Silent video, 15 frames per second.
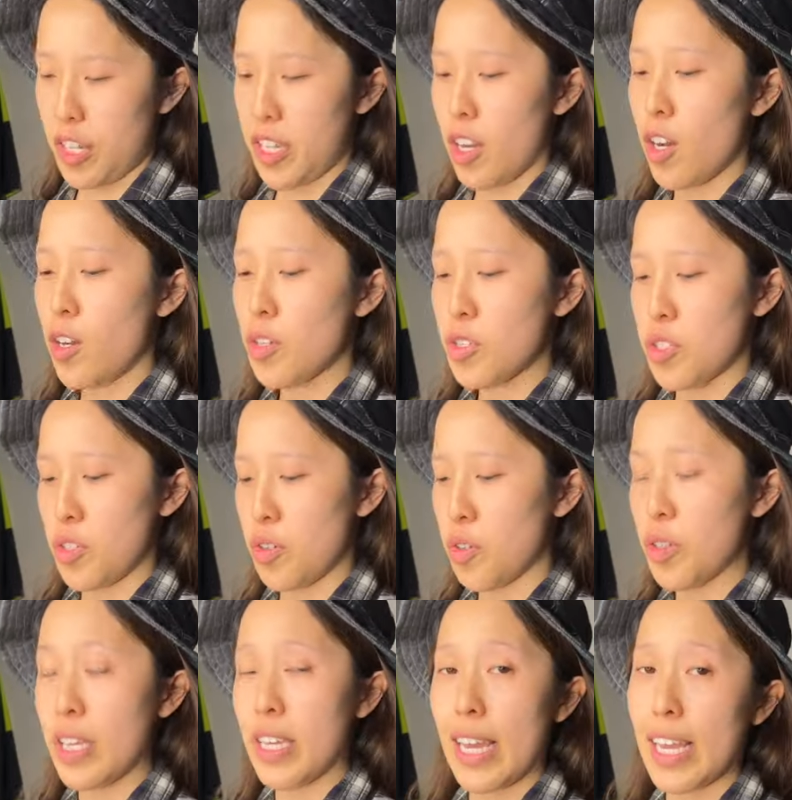And also,
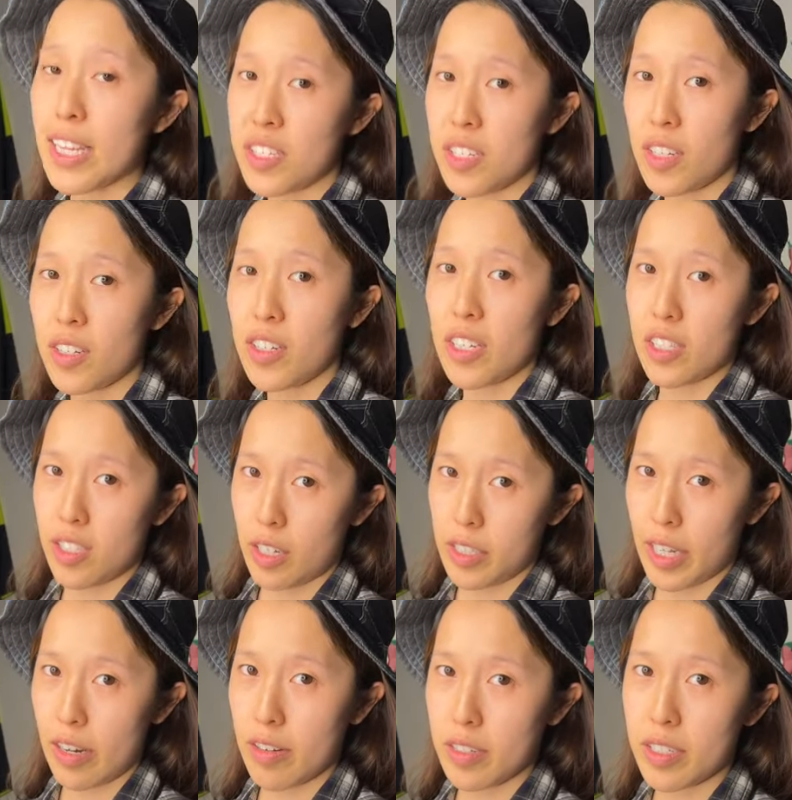the SR is not
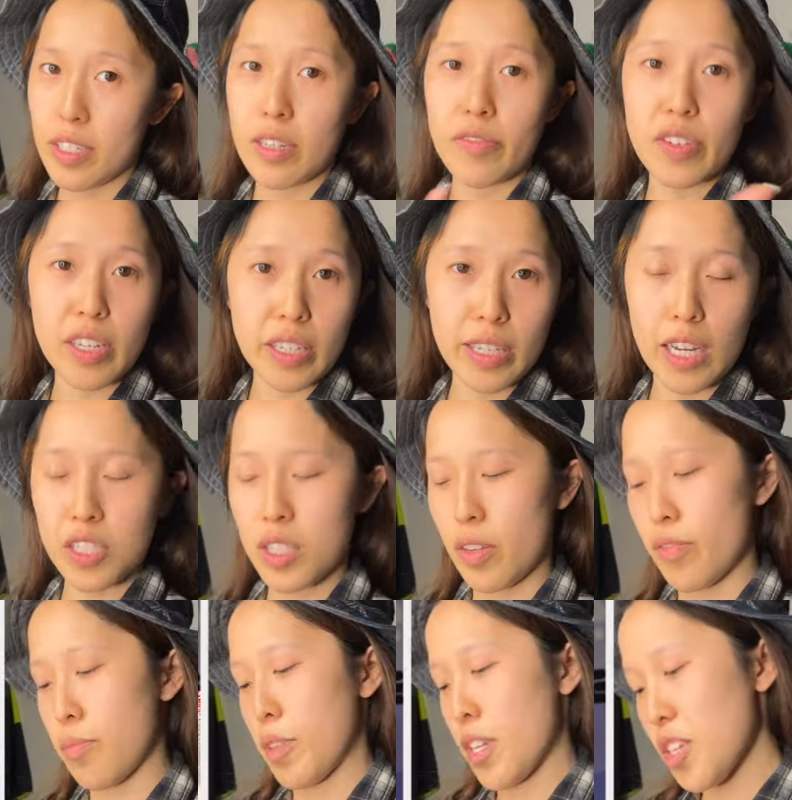guaranteed, if you didn't catch that
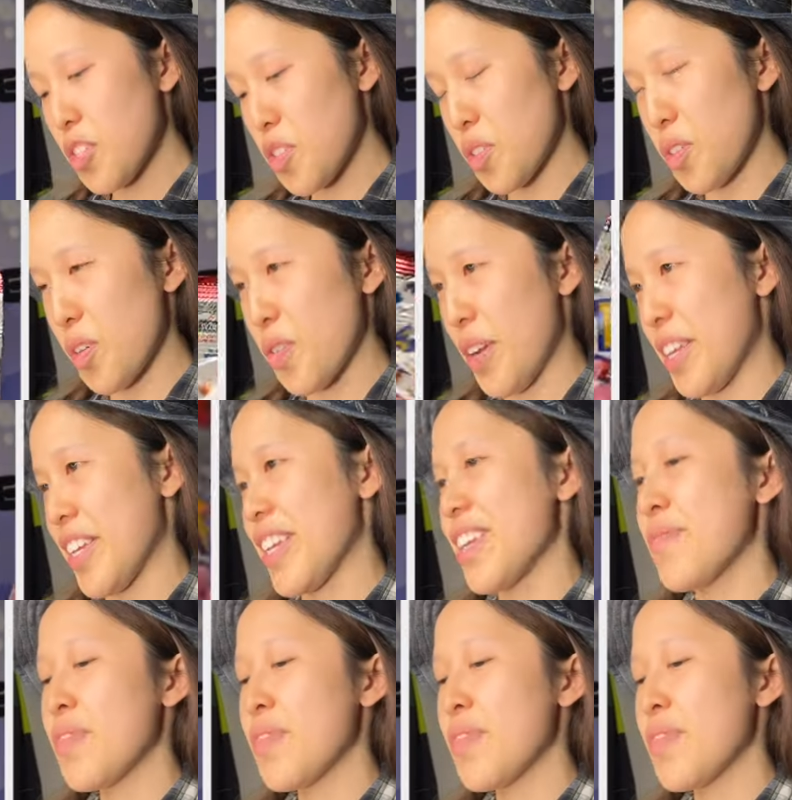from the intro already.